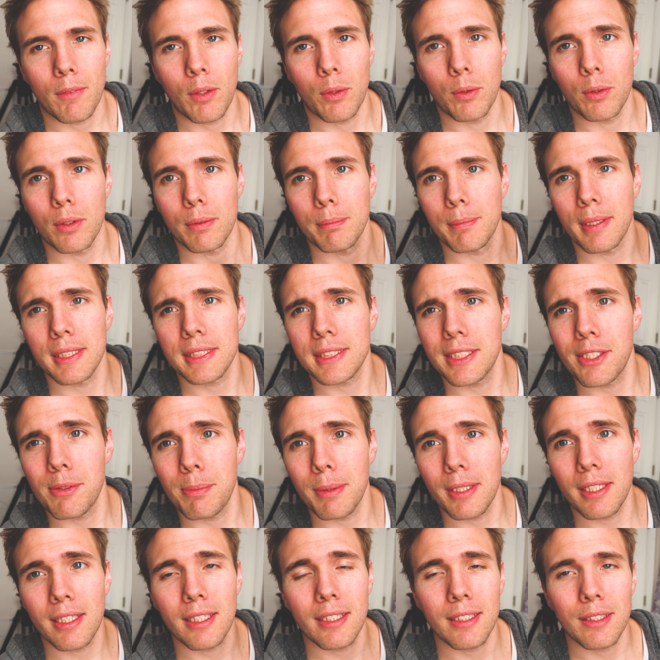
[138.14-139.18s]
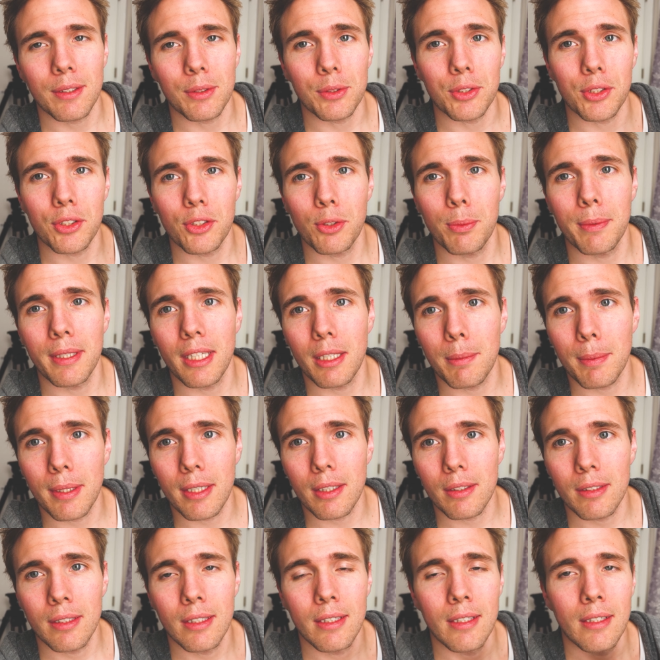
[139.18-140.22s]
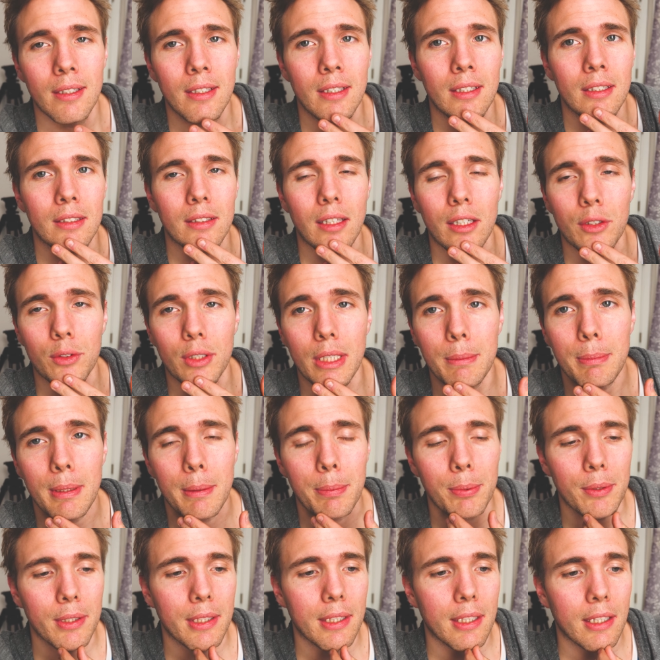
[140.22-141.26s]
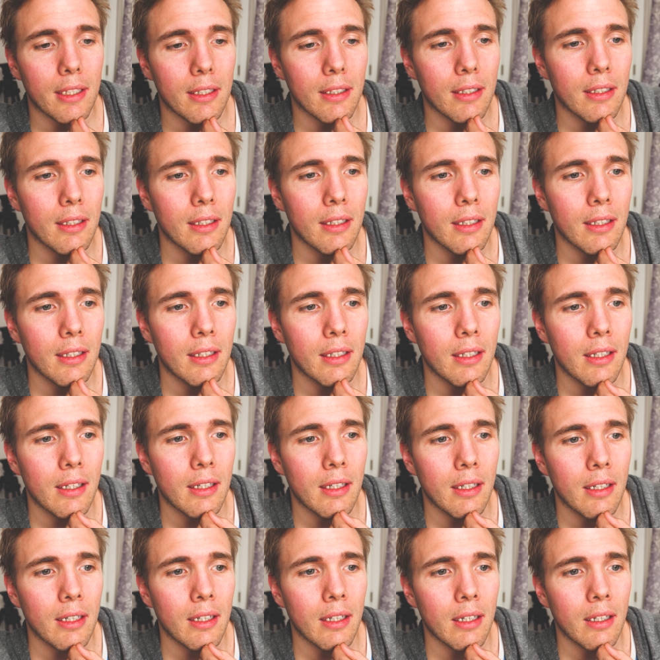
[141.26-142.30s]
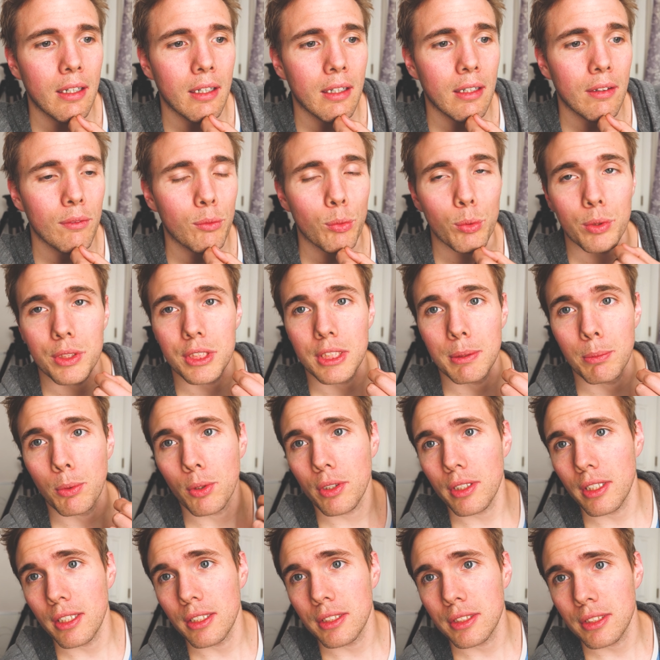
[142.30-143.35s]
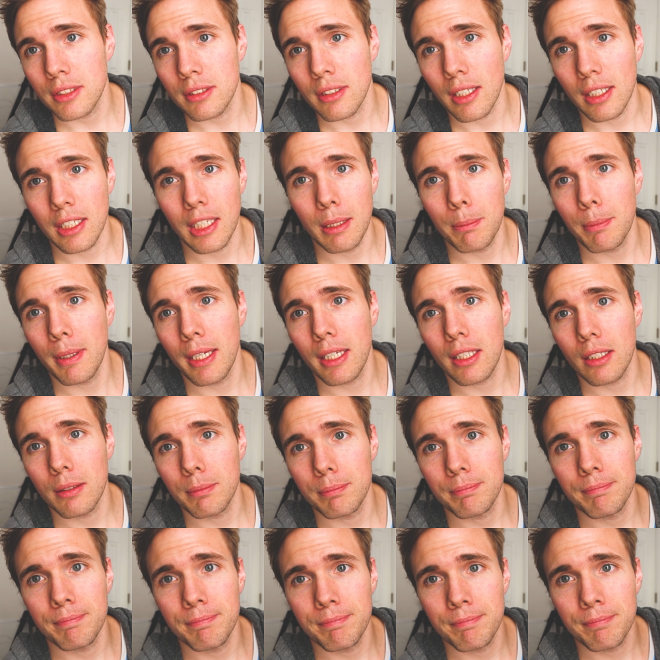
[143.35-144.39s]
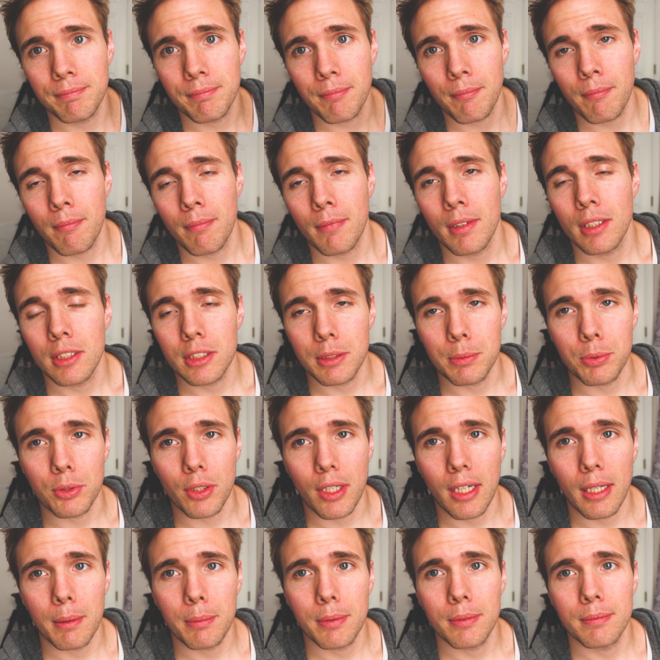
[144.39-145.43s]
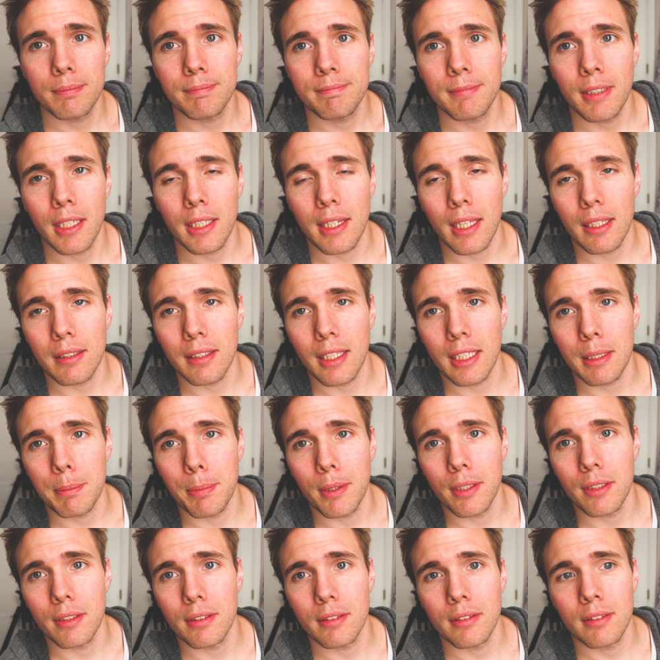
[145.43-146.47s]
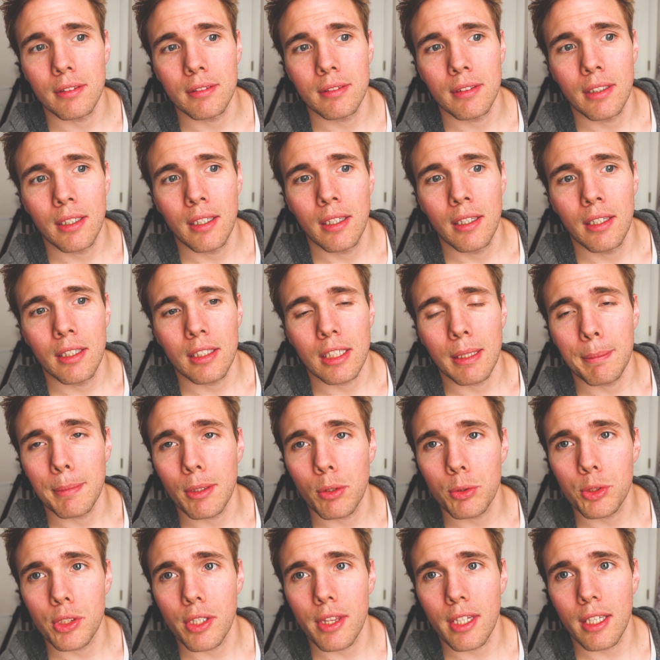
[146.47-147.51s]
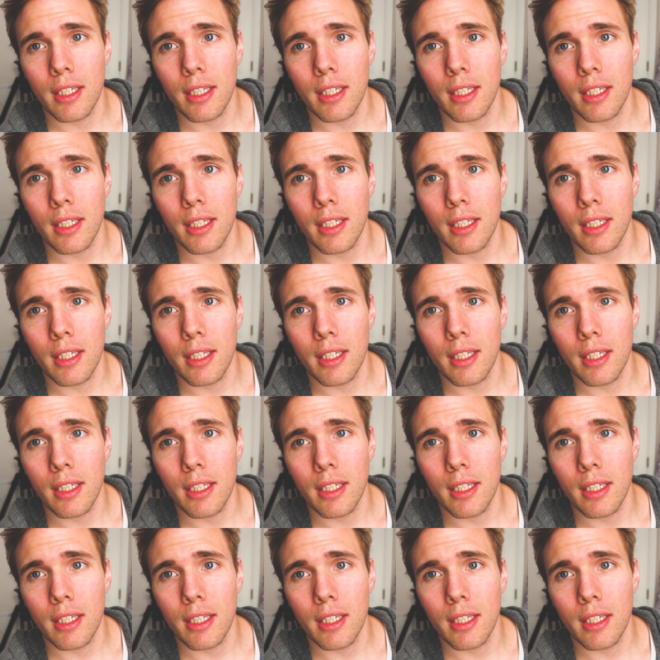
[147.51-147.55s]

or message me or shoot me an email. A lot of great people in there. If you want to see more of these, I keep making them. Subscribe, hit that like button. Let me know what you